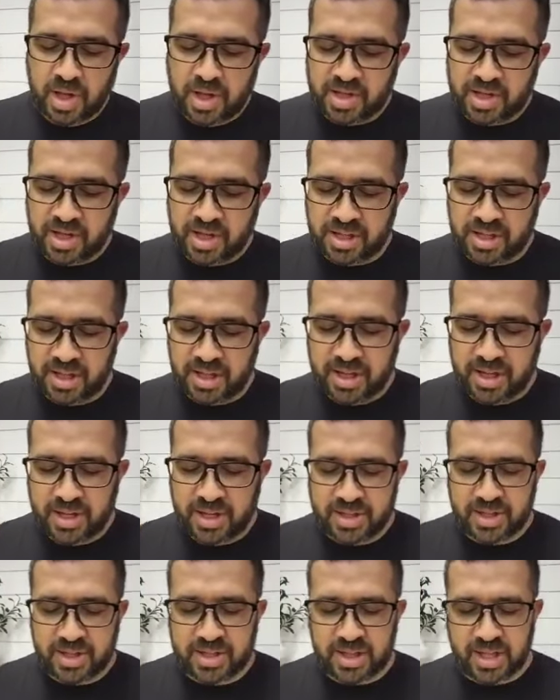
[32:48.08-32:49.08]

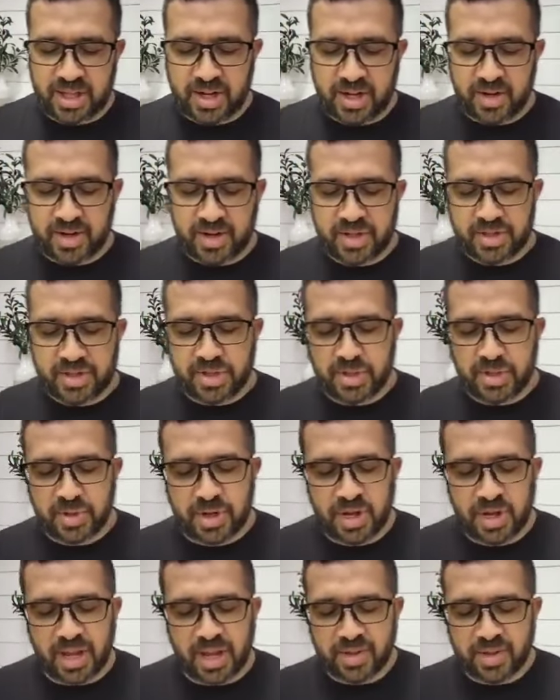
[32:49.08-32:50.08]
Declare in Judah
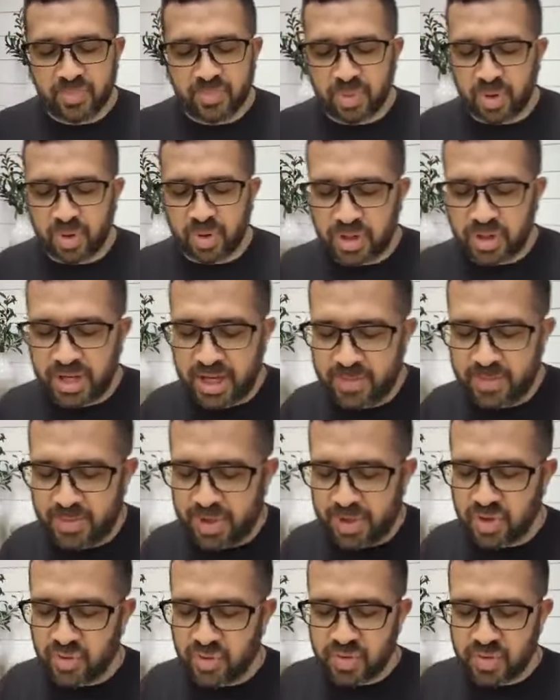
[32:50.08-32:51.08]
and proclaim in
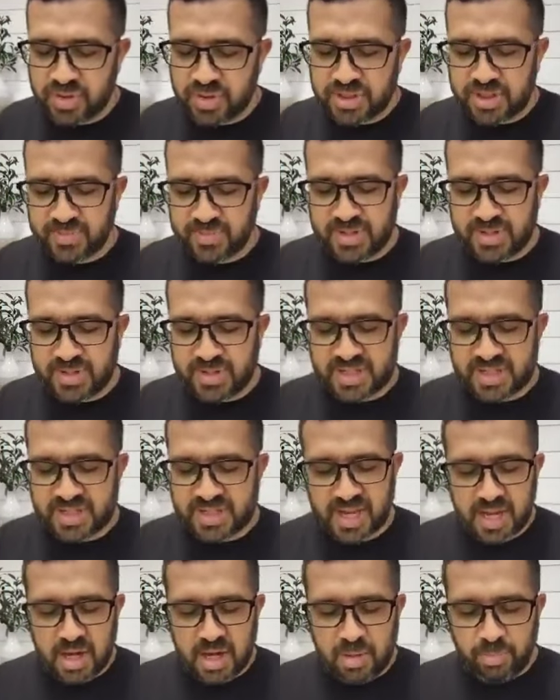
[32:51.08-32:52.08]
Jerusalem and say,
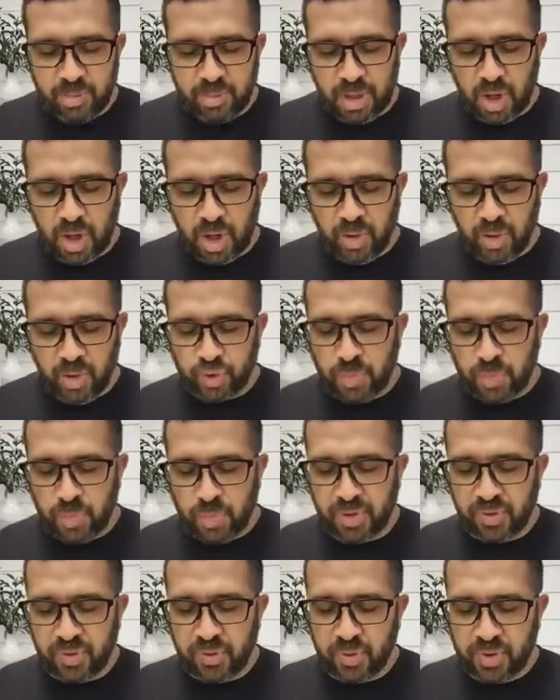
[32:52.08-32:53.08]
blow the
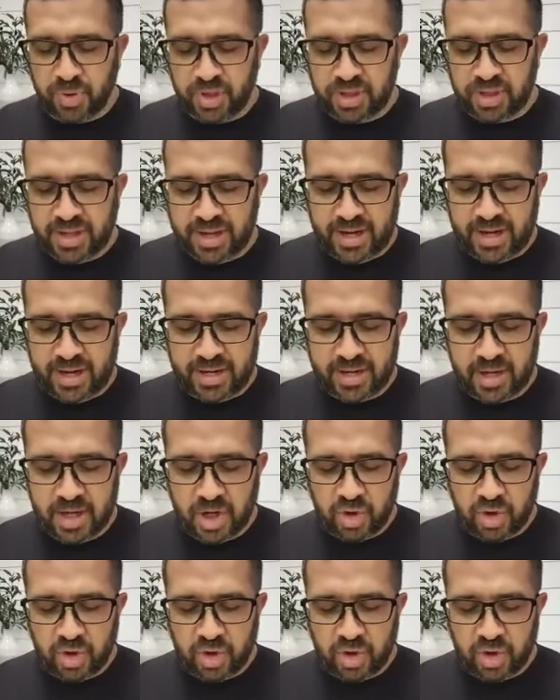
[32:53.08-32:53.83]
trumpet through the land.